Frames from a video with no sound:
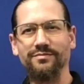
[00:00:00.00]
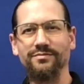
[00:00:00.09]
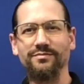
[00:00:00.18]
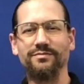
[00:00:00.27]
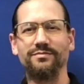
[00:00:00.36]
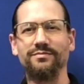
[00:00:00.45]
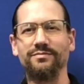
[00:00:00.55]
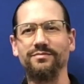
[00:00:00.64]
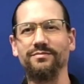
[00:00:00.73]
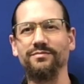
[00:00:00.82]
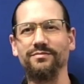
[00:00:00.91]

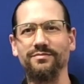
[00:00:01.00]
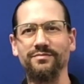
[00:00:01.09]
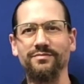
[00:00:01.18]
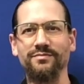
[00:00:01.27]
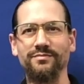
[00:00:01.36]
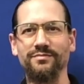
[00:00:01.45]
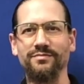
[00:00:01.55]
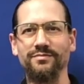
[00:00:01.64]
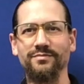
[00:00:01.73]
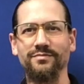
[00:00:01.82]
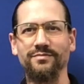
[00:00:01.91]

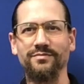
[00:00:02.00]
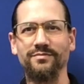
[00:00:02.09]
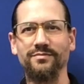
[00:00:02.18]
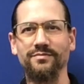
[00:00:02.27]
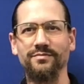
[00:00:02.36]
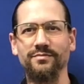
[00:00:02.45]
[no speech]